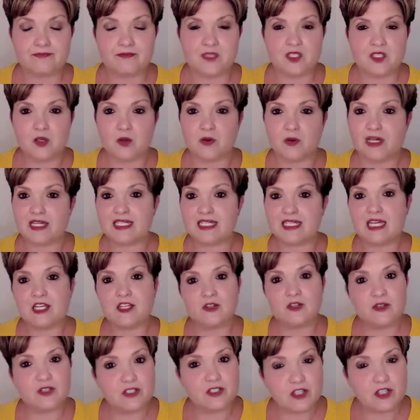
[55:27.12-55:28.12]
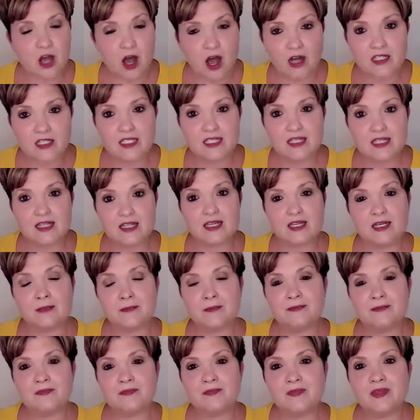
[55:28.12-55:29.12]
So continue to talk to
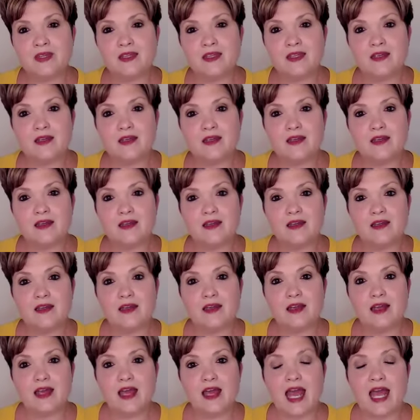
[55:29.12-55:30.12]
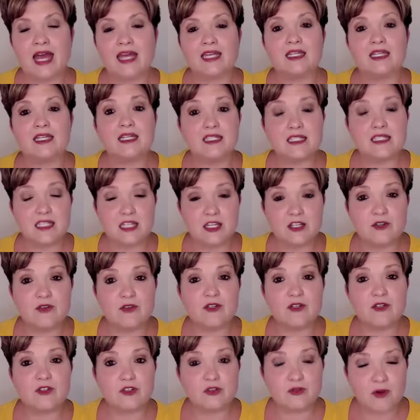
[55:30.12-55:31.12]
them and continue
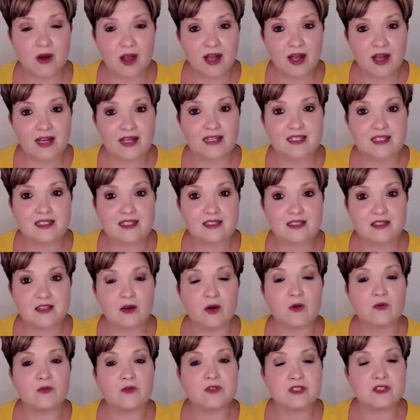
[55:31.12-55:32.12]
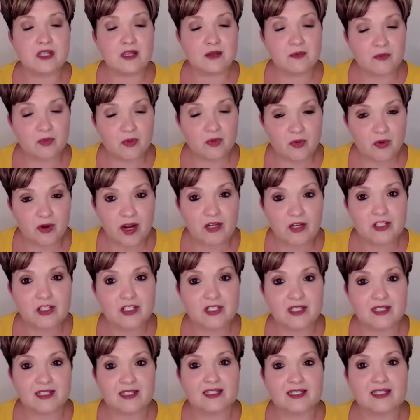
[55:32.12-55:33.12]
to trust those
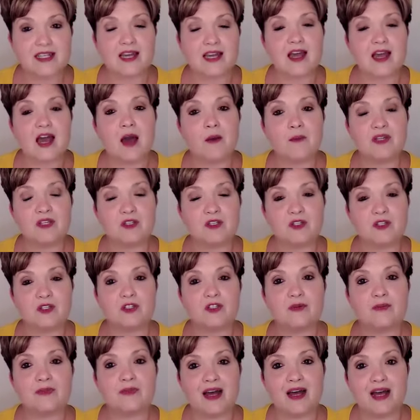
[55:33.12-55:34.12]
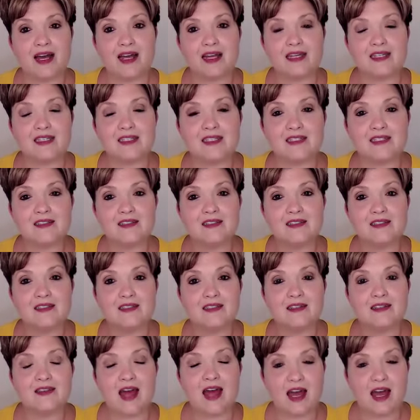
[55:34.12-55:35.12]
impressions that come into your mind.
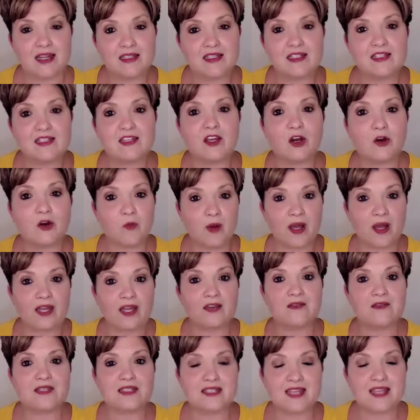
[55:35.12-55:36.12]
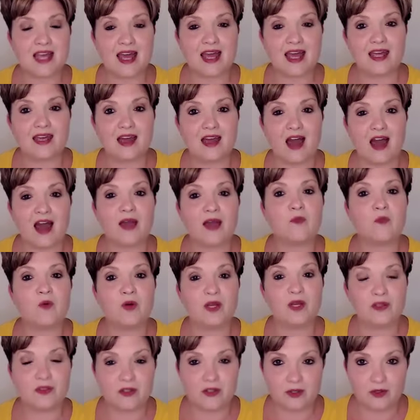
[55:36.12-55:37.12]
That's their way of saying, I'm
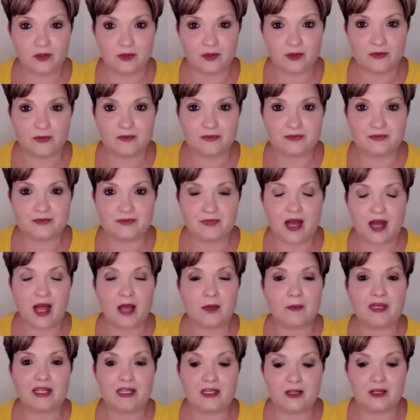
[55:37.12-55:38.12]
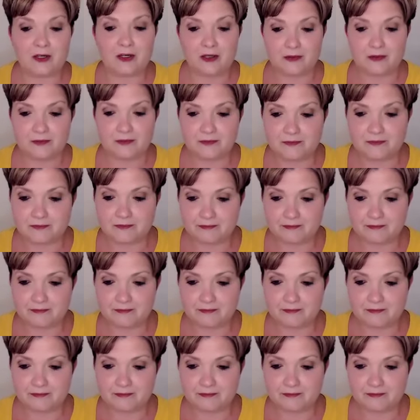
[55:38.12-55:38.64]
with you, I'm here.